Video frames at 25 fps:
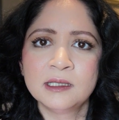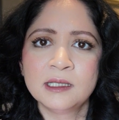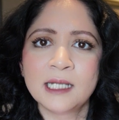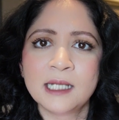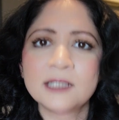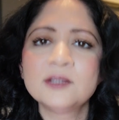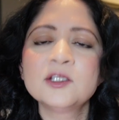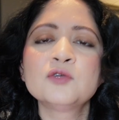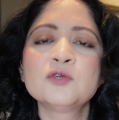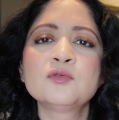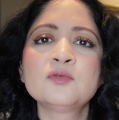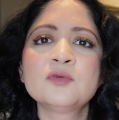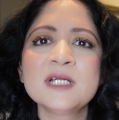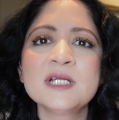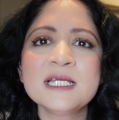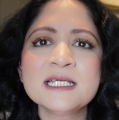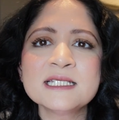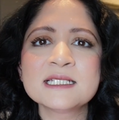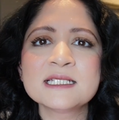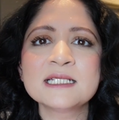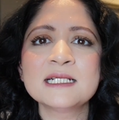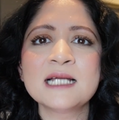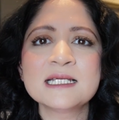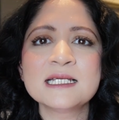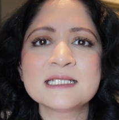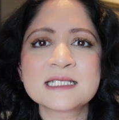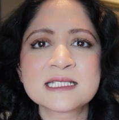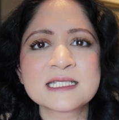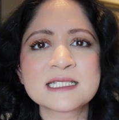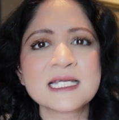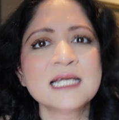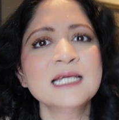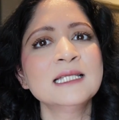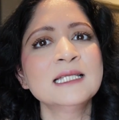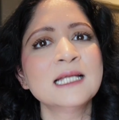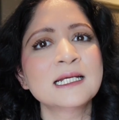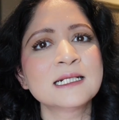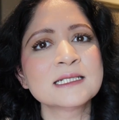And the reason I
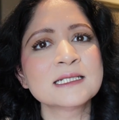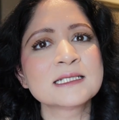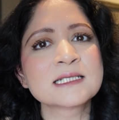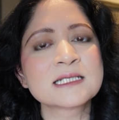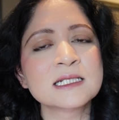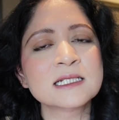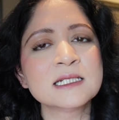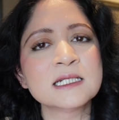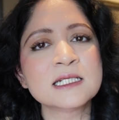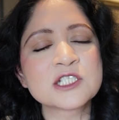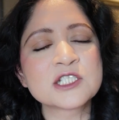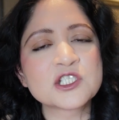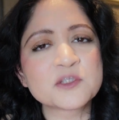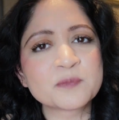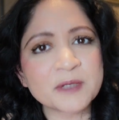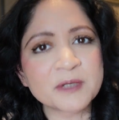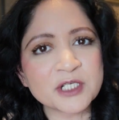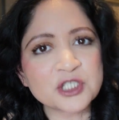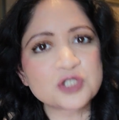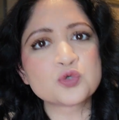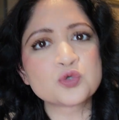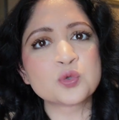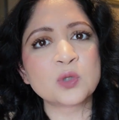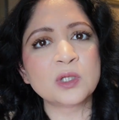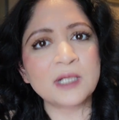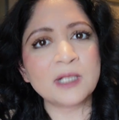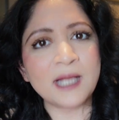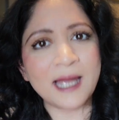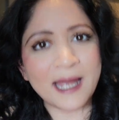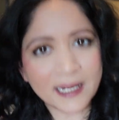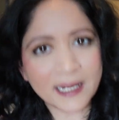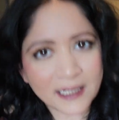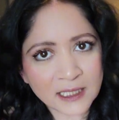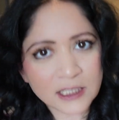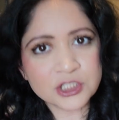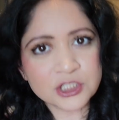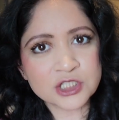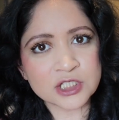say that it's a spiritual
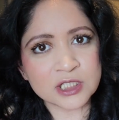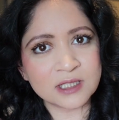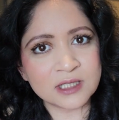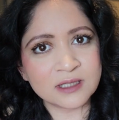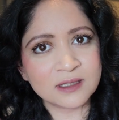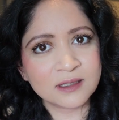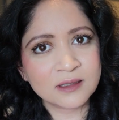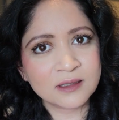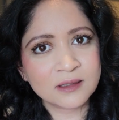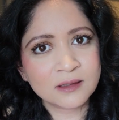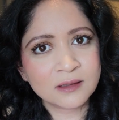energy,